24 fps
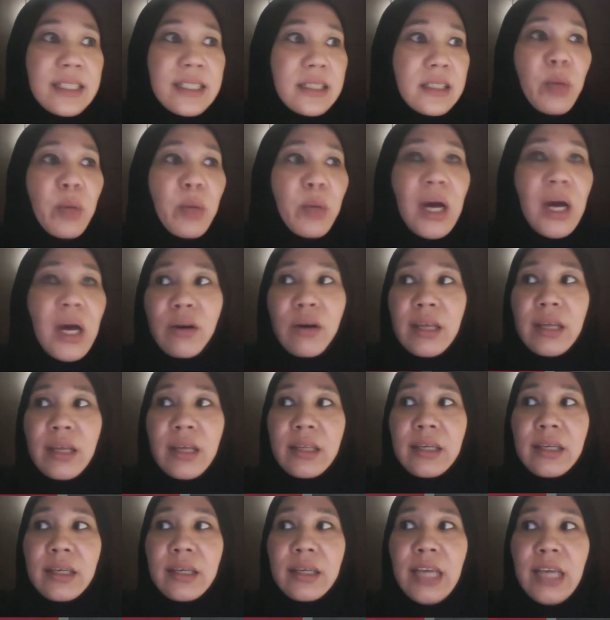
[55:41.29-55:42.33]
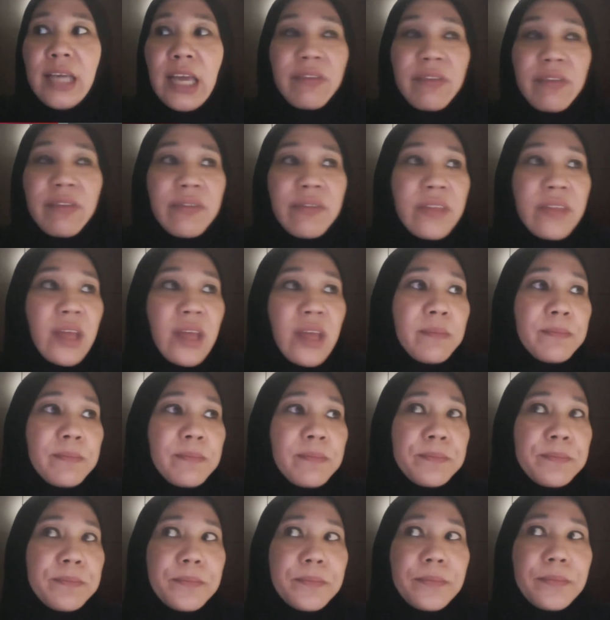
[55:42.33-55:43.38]
somehow or other gave
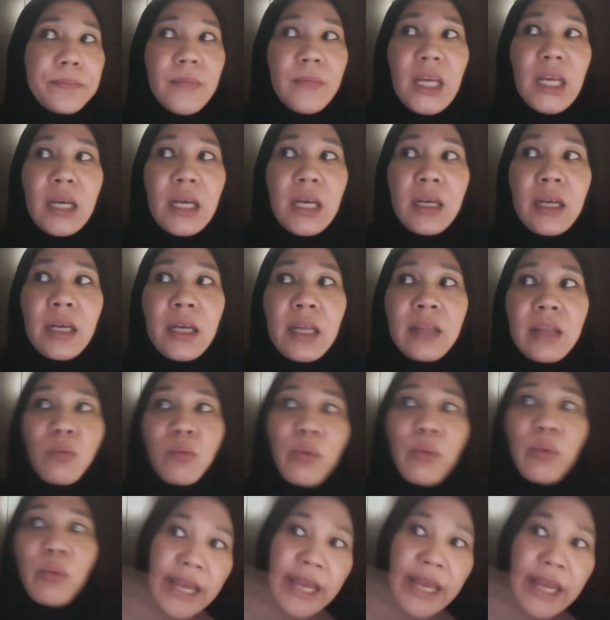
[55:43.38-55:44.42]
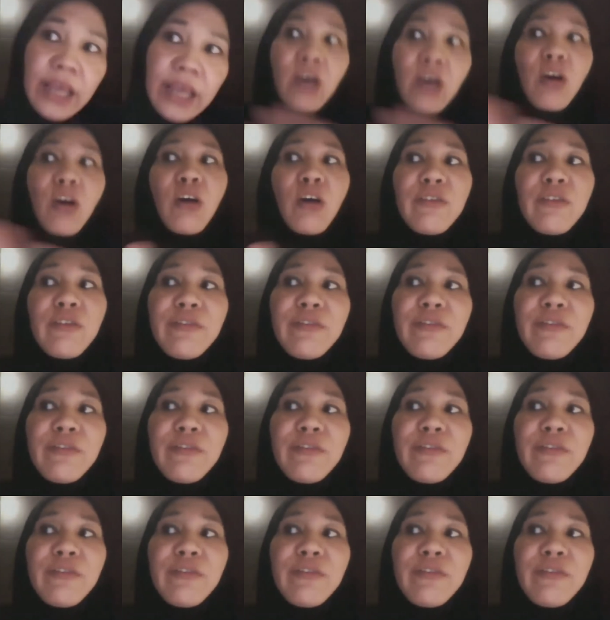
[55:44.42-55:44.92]
them another way of